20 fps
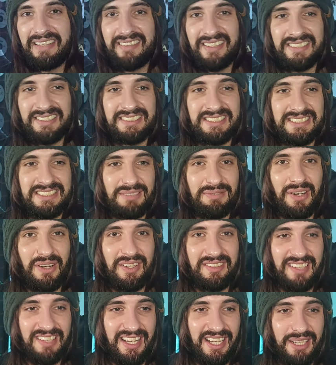discs of our
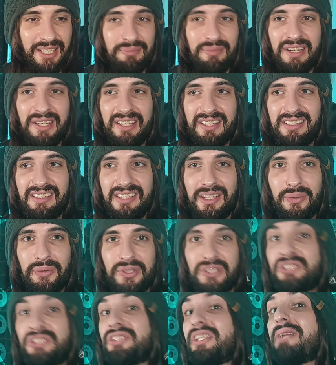time. They were
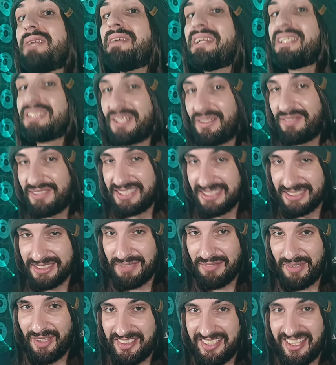the streaming services of our